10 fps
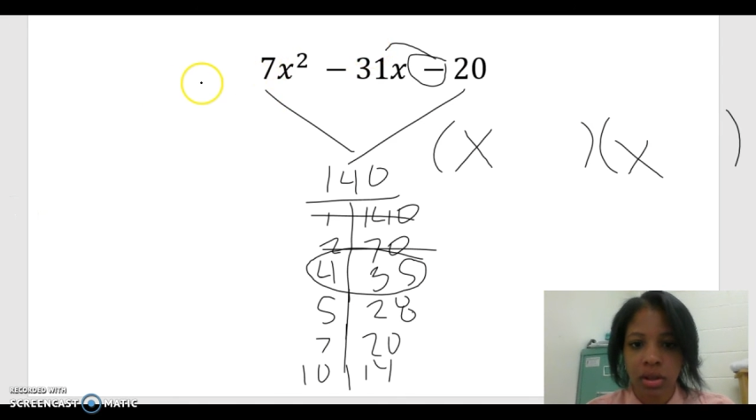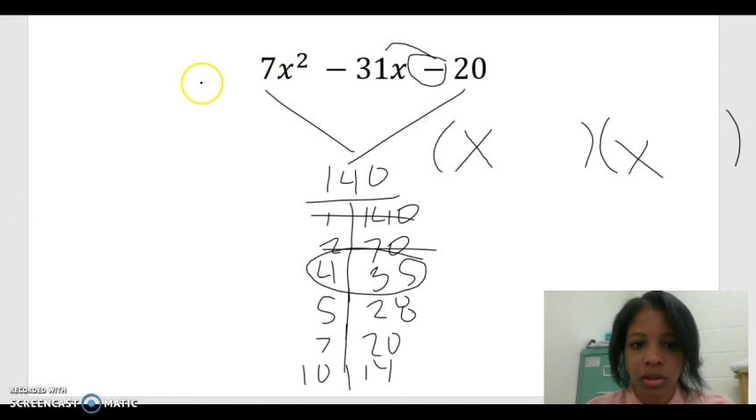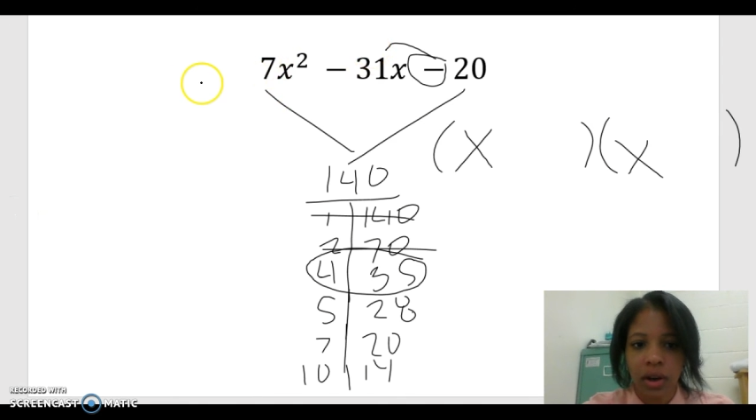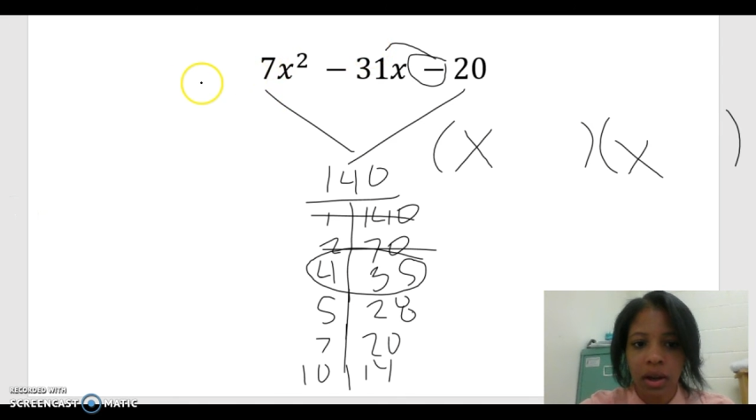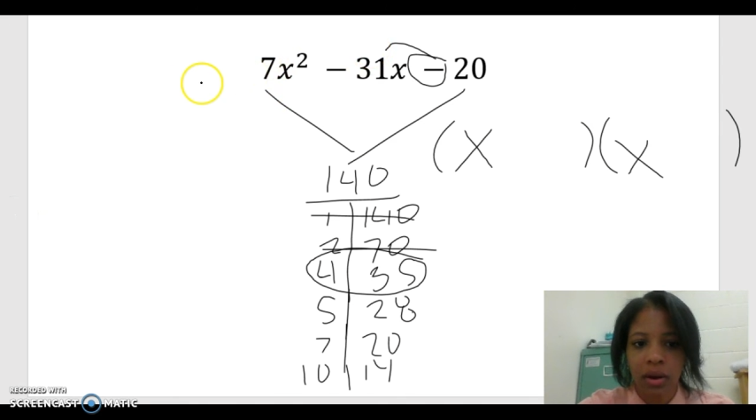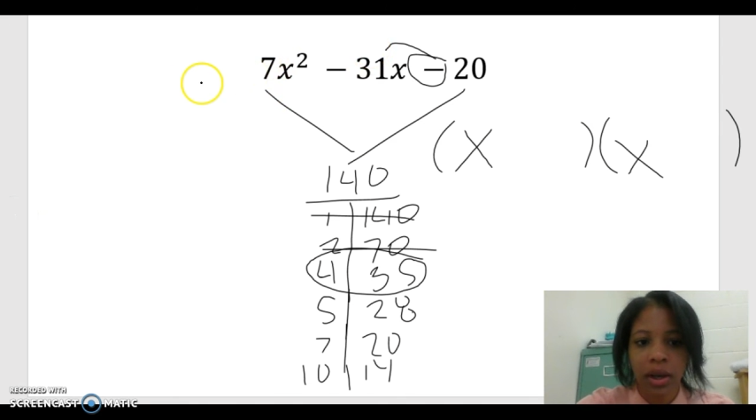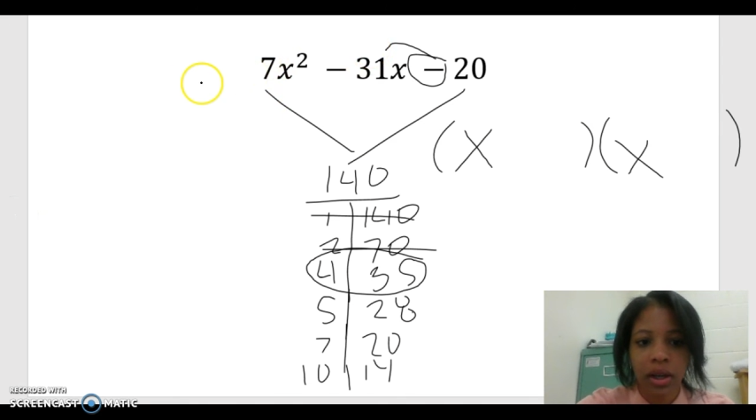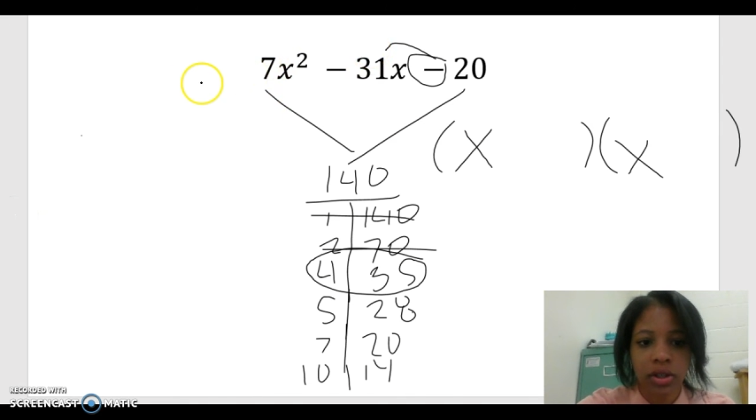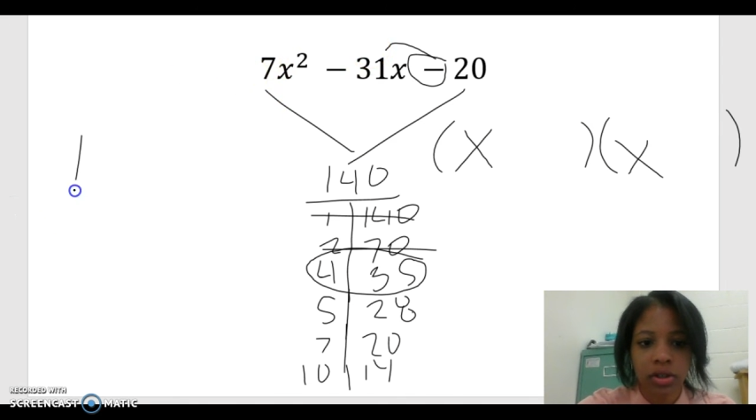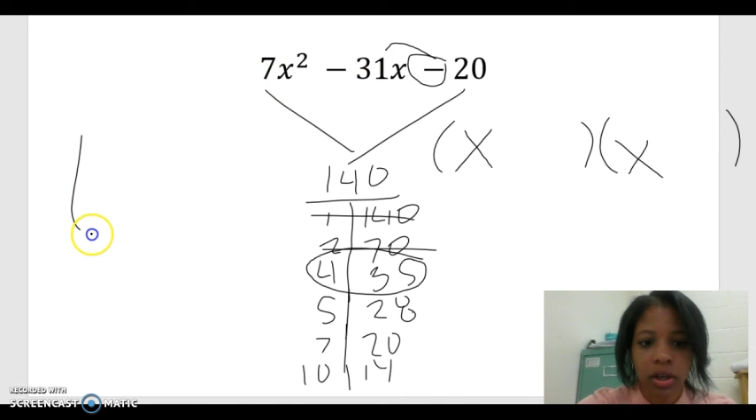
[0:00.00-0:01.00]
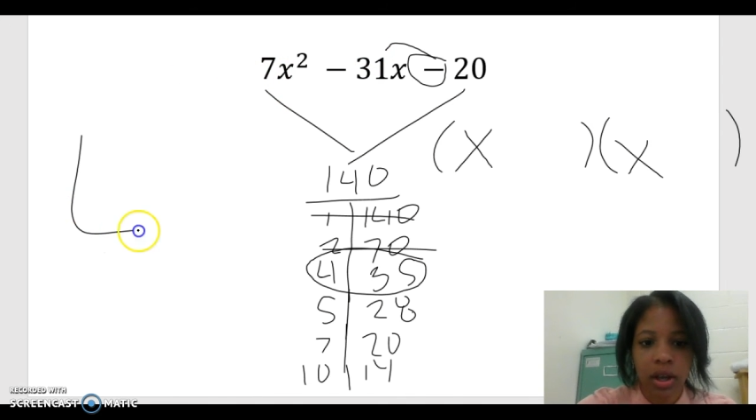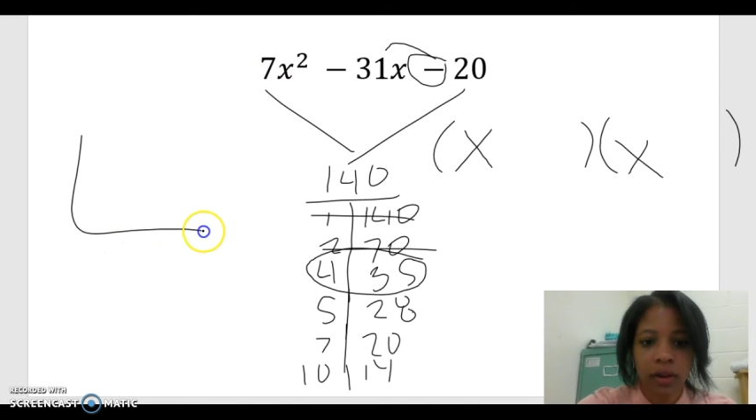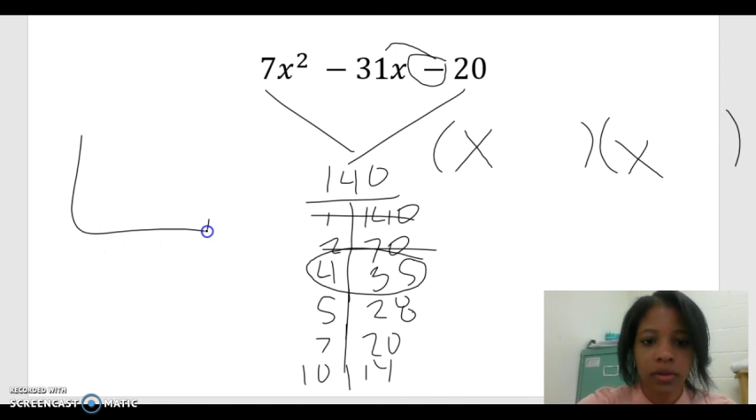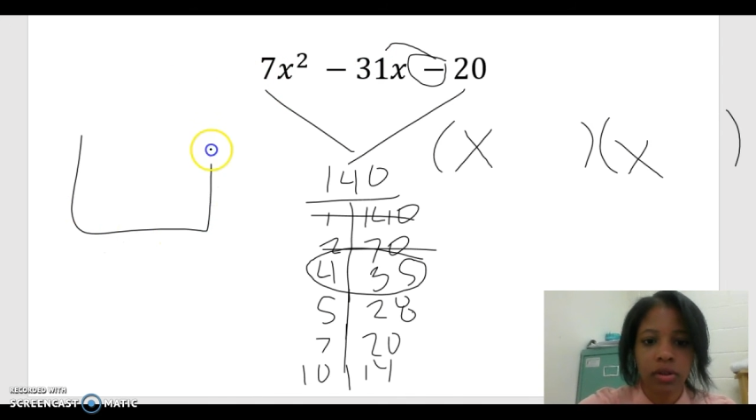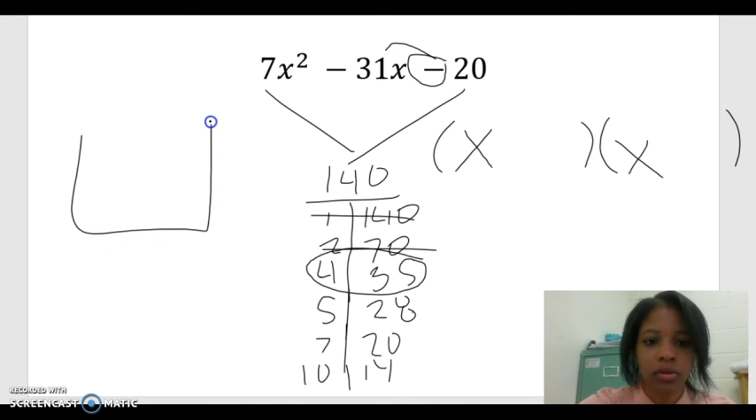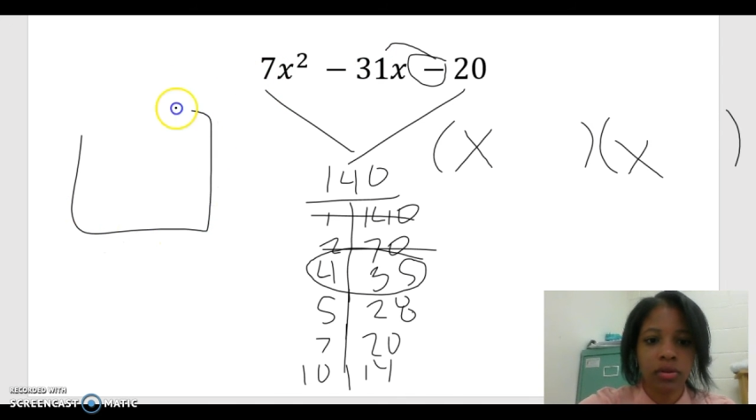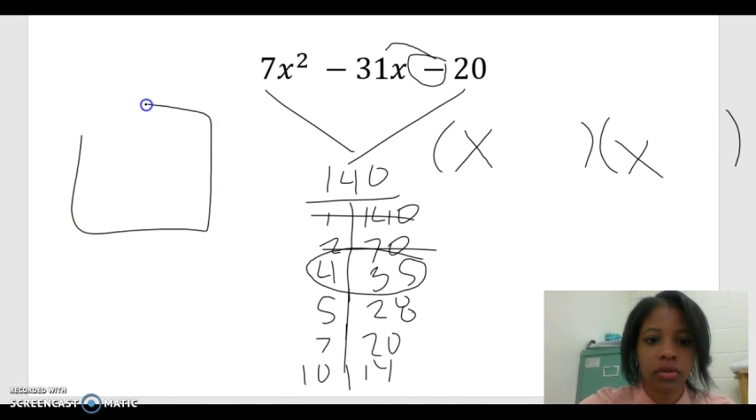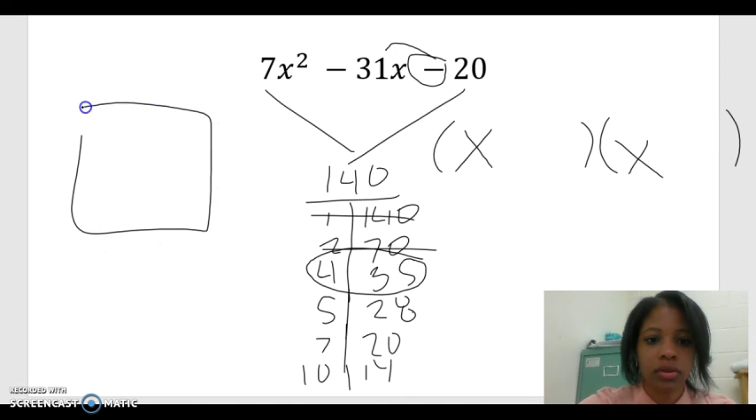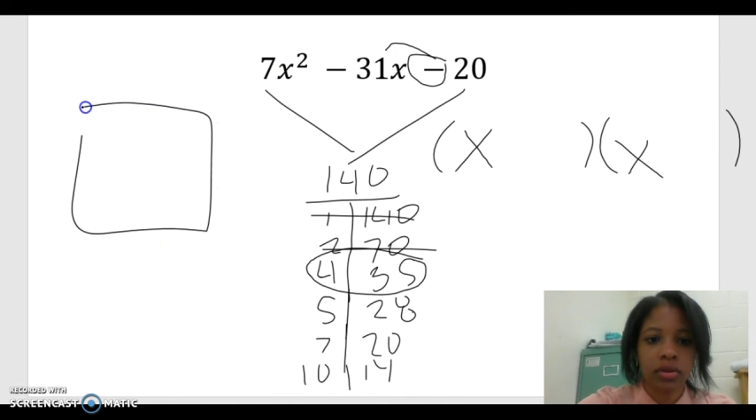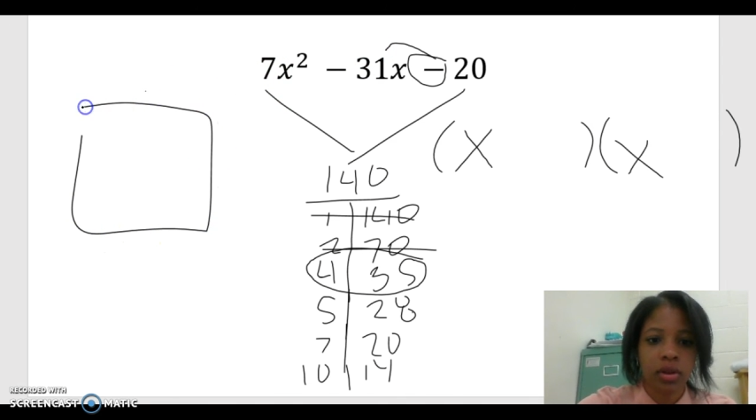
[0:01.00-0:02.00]
the right way because you're going to have to
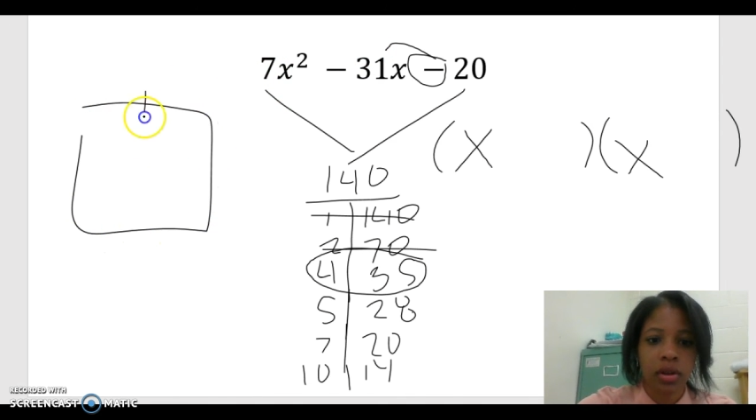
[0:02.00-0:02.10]
use